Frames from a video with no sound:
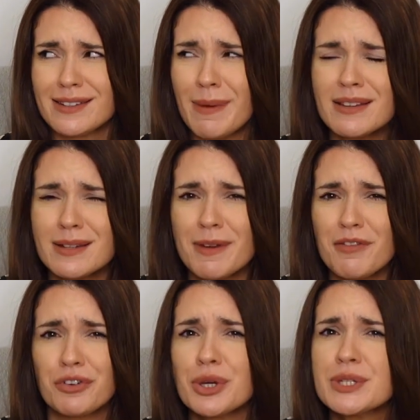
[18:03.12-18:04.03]
smells a bit
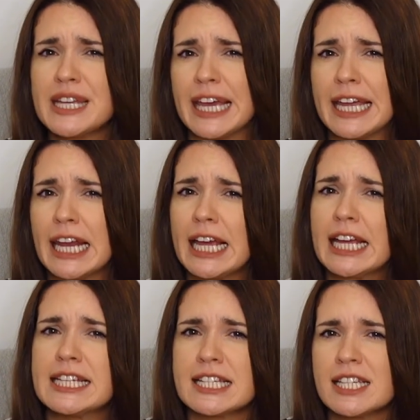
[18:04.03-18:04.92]
fruity. Like,
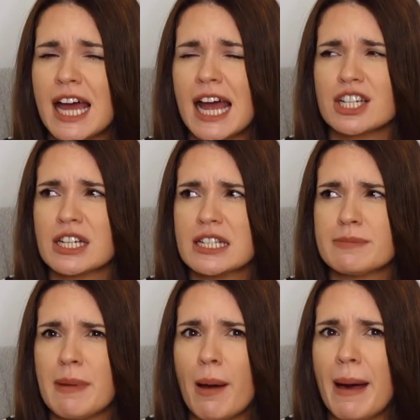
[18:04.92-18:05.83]
it doesn't actually
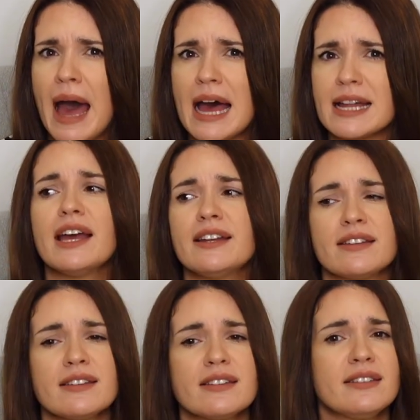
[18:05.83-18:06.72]
smell bad. It
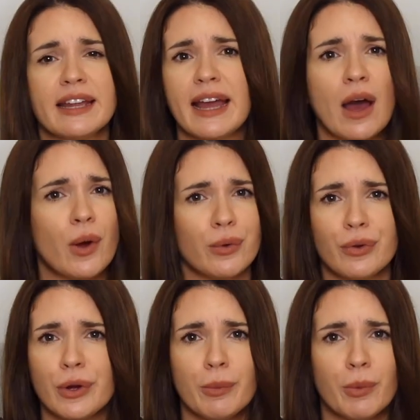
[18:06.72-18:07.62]
doesn't stink out a
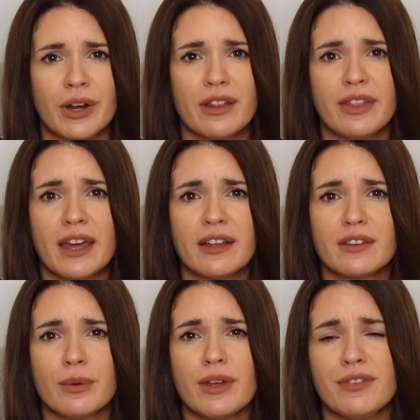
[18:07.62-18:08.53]
room or anything.
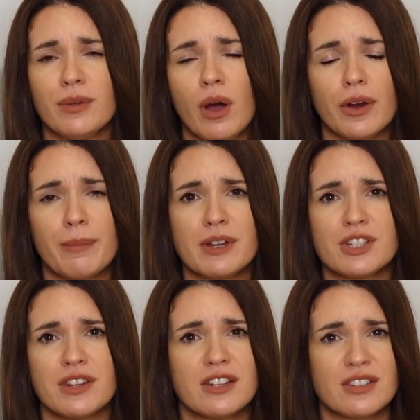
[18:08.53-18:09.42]
So if you are on a
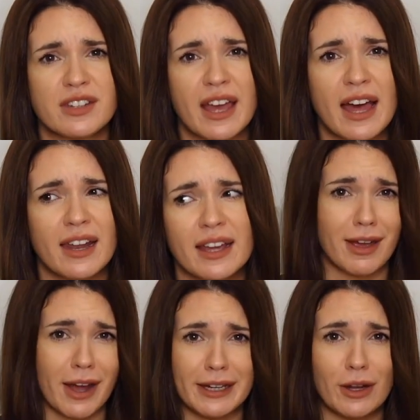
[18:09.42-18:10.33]
budget, then just get a like
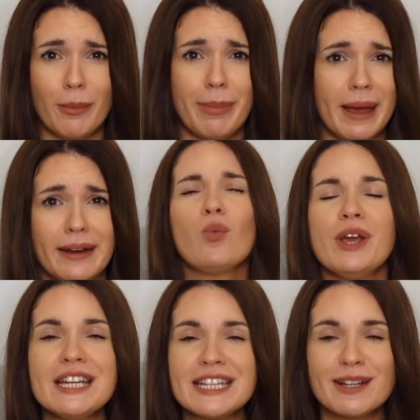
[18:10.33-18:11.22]
tiny little bin.
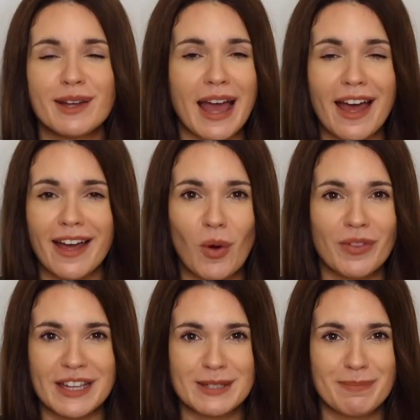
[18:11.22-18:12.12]
We didn't get
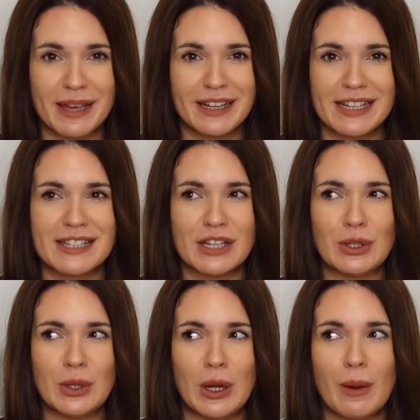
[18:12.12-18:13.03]
this bin
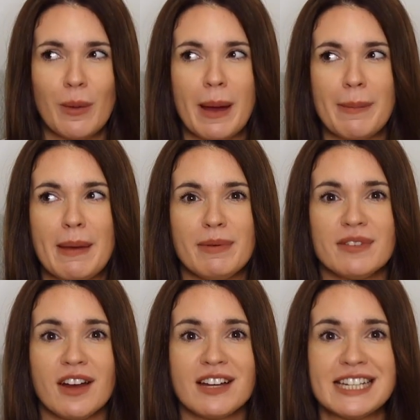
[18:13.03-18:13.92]
until my baby
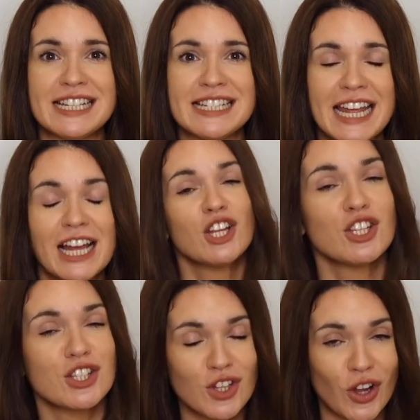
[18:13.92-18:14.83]
started eating
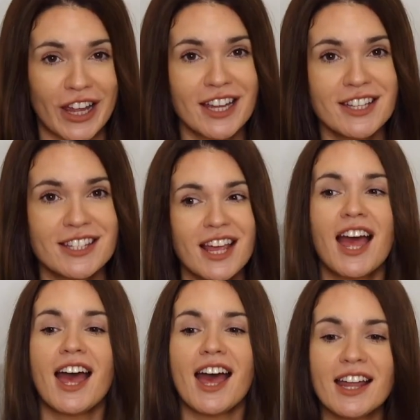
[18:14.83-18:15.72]
solids.
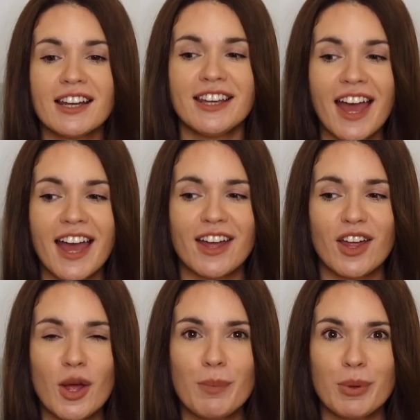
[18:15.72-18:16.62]
And yeah,
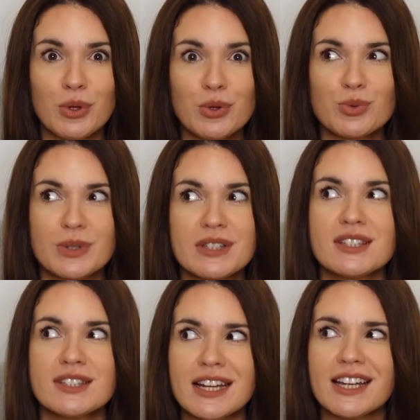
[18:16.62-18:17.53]
her poos were
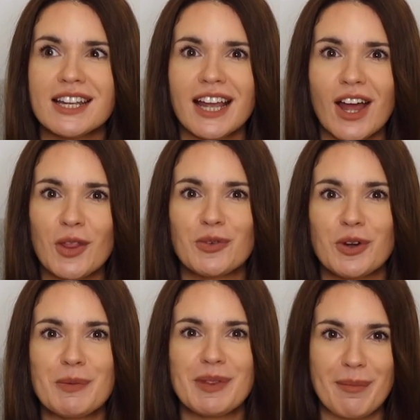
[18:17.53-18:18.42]
stinking out the
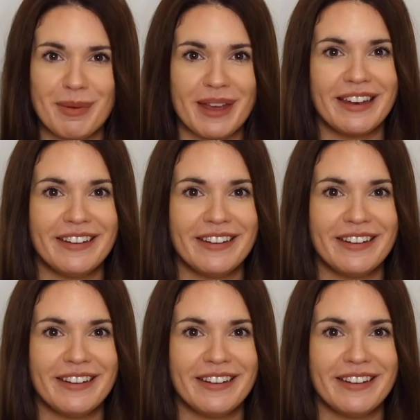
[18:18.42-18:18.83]
room in that bin.